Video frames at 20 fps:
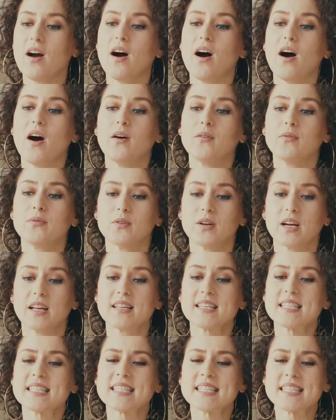offering
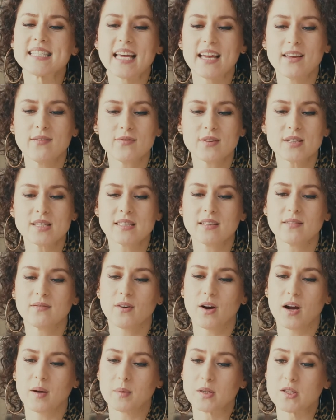the safest
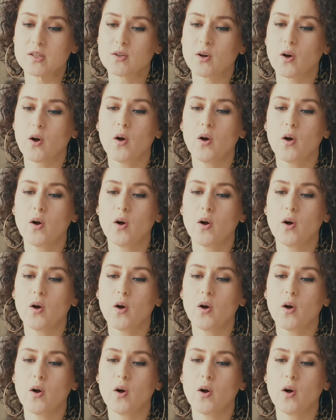environment to